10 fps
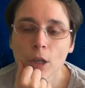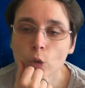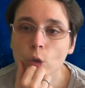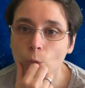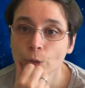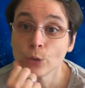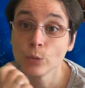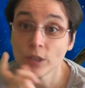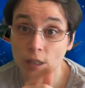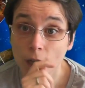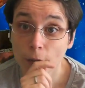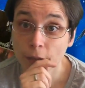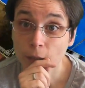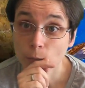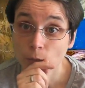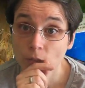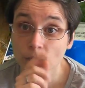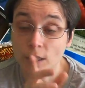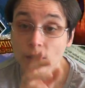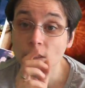you go through scenarios.
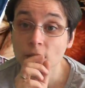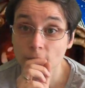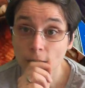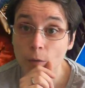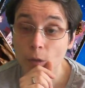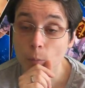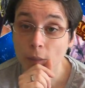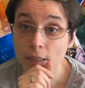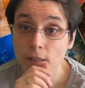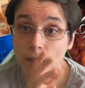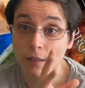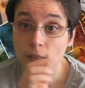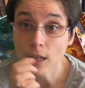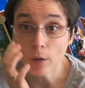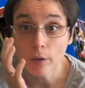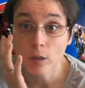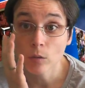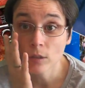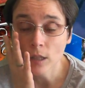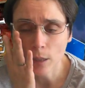This is scenario based, and
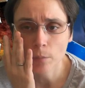scenarios,